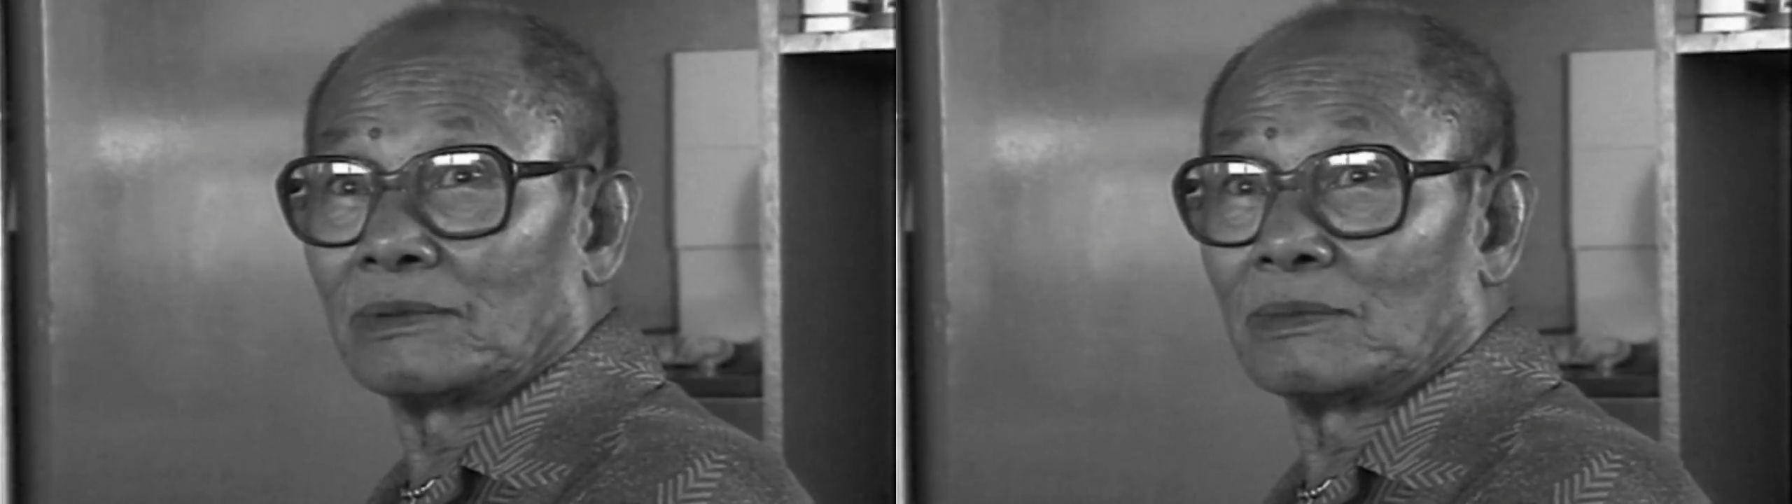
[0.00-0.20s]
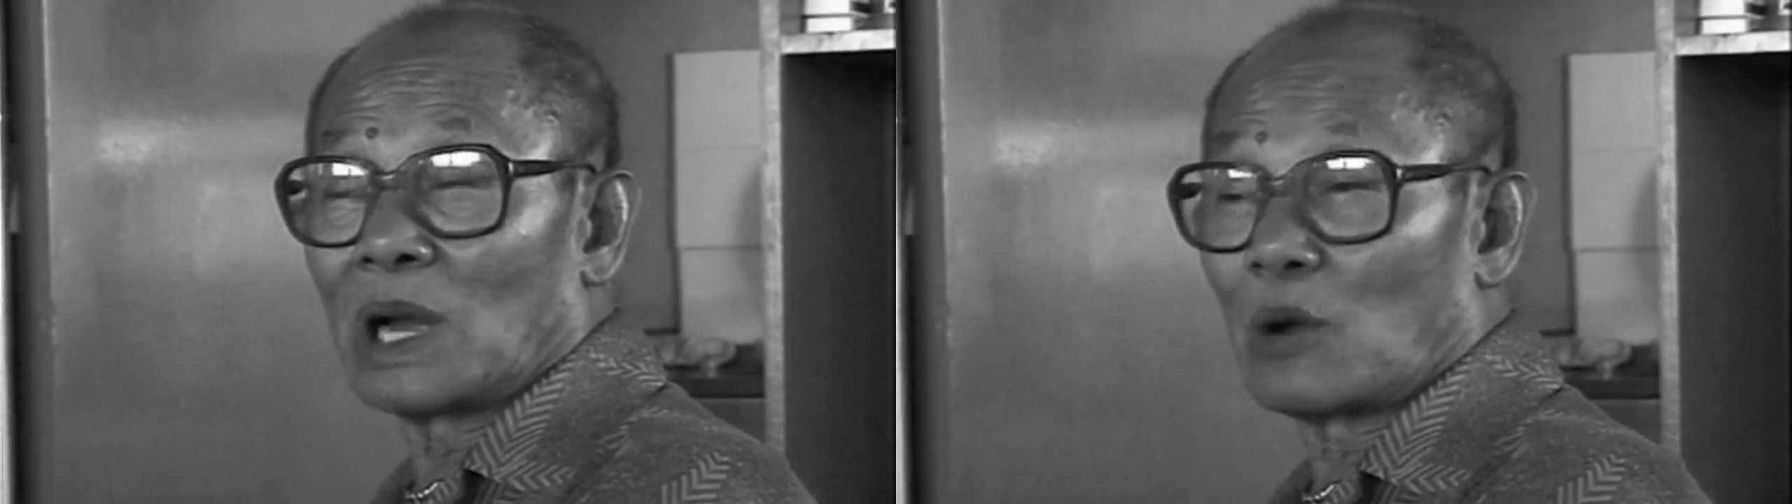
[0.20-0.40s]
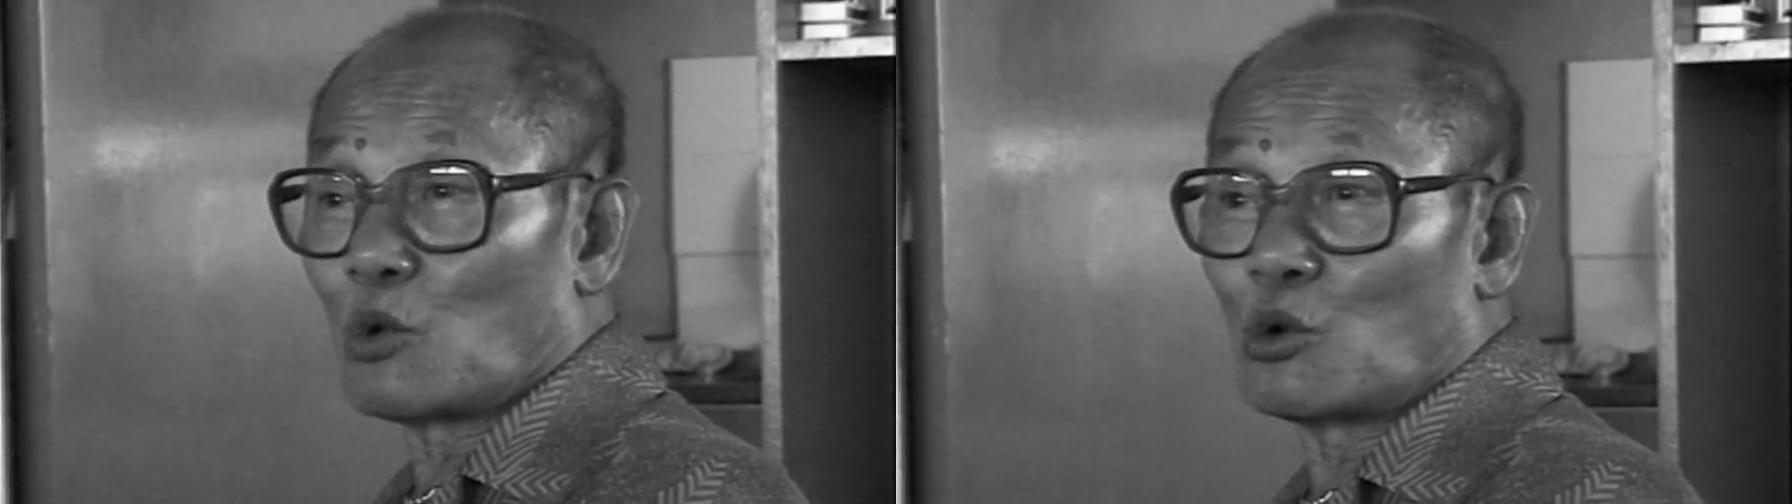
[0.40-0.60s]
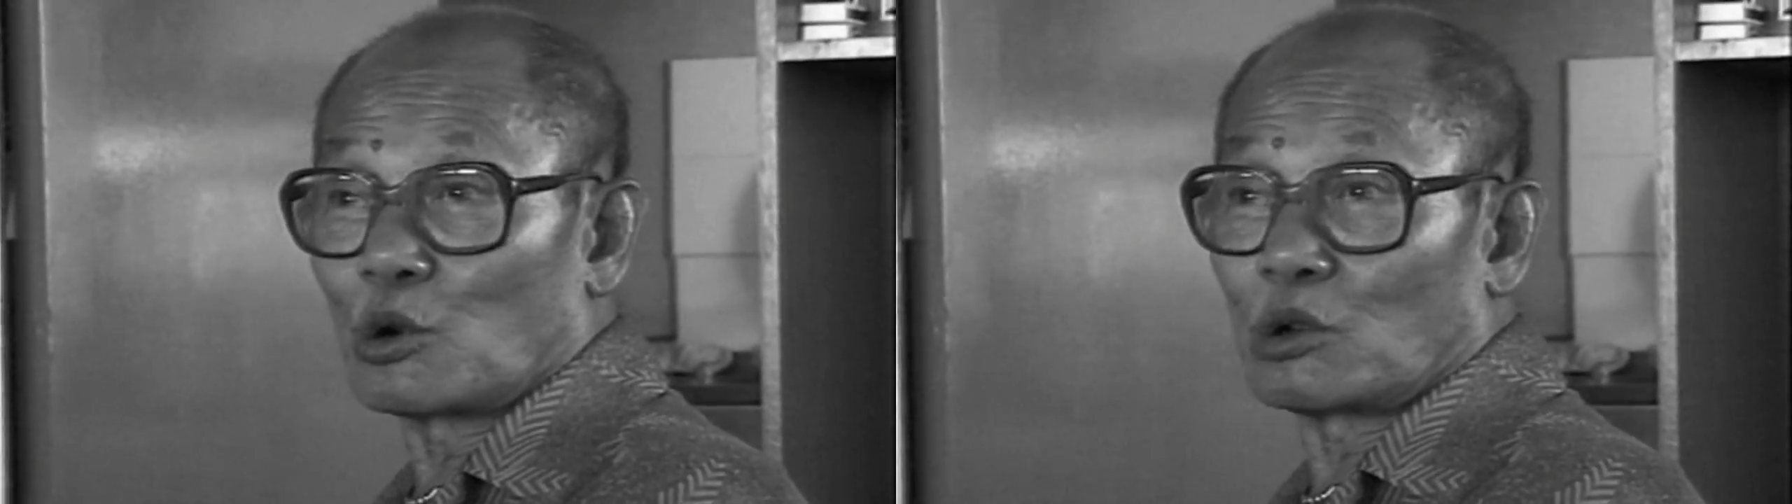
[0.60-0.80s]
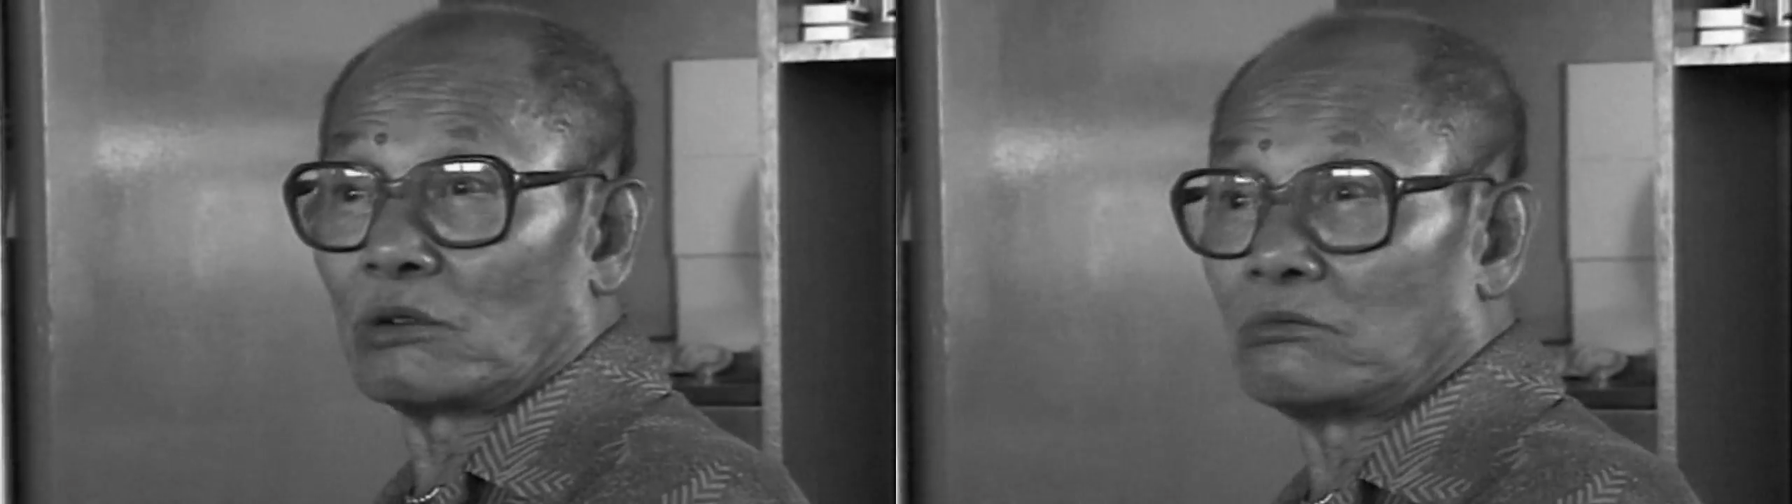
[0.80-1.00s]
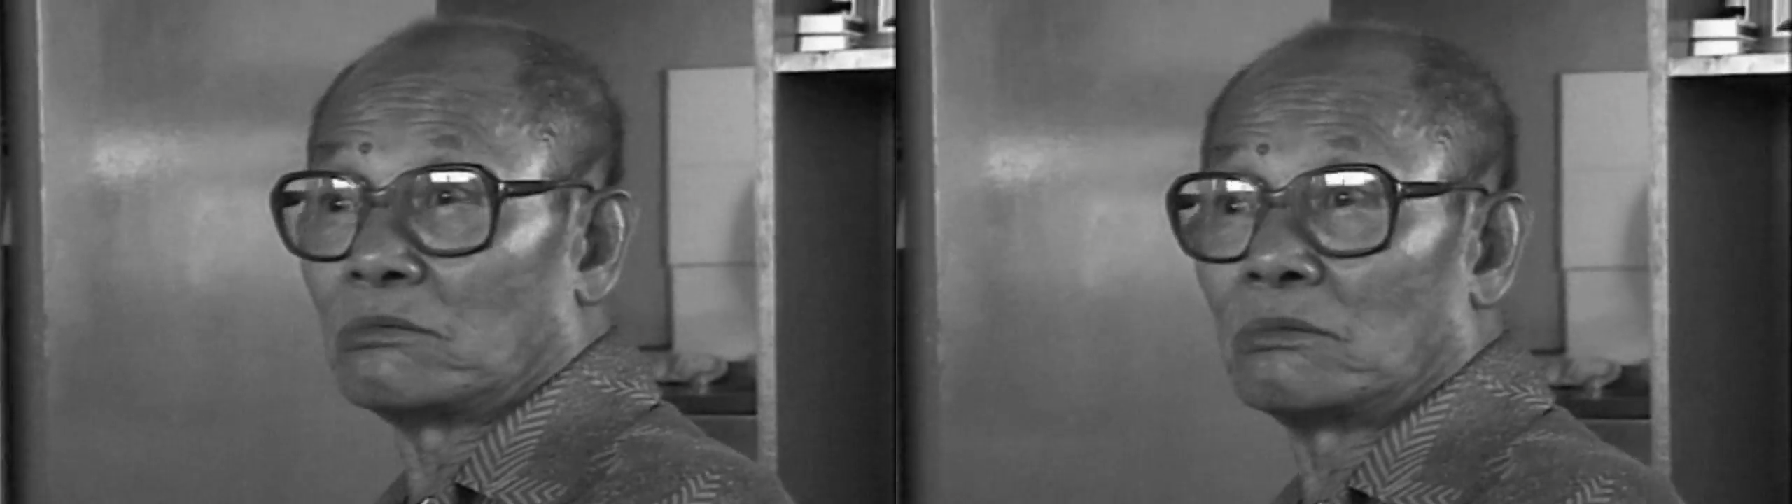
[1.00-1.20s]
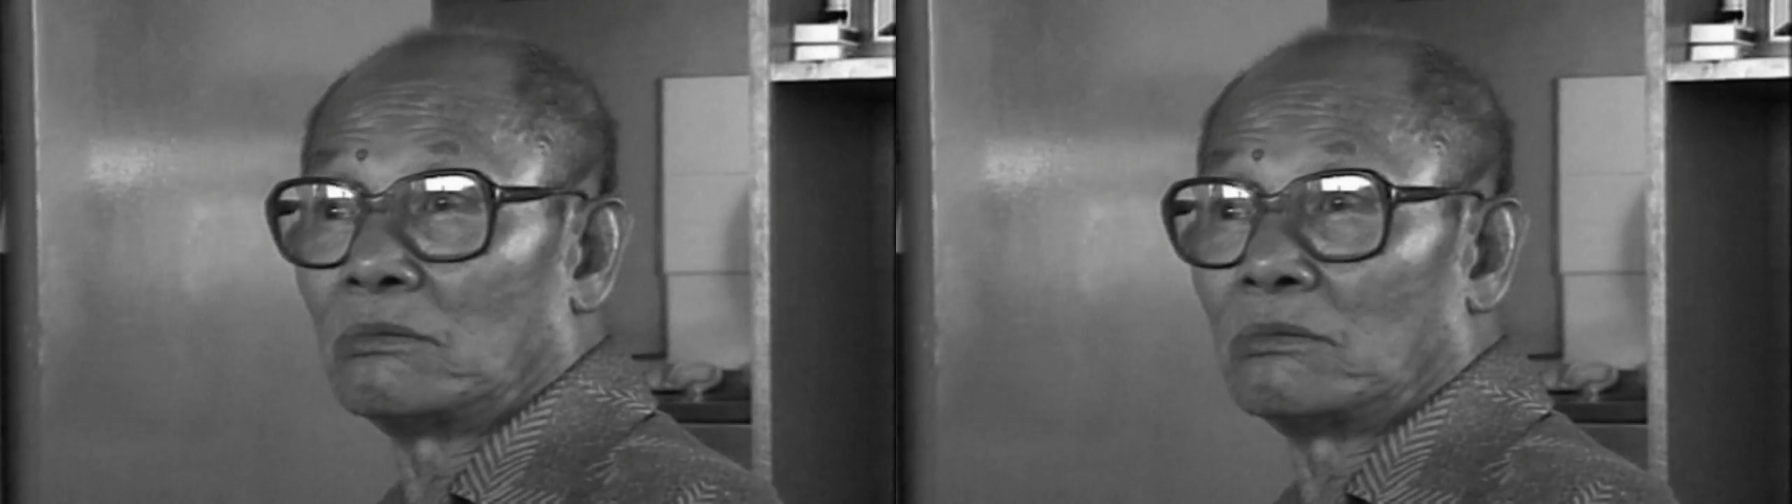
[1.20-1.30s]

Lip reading: I worked on